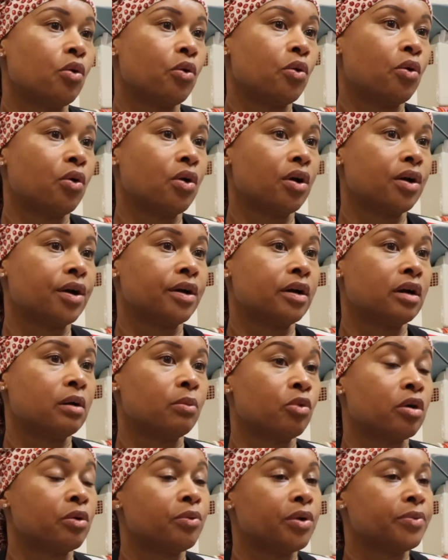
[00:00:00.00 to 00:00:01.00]
or
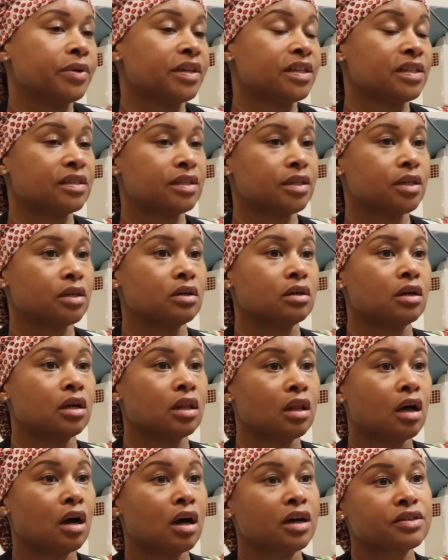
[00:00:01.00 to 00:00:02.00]
um, what we would consider
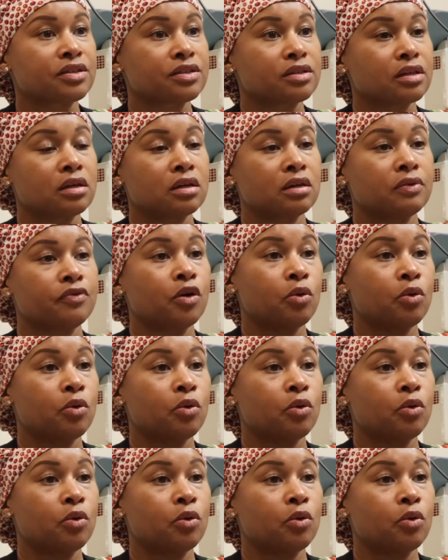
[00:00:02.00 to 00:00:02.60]
a loss of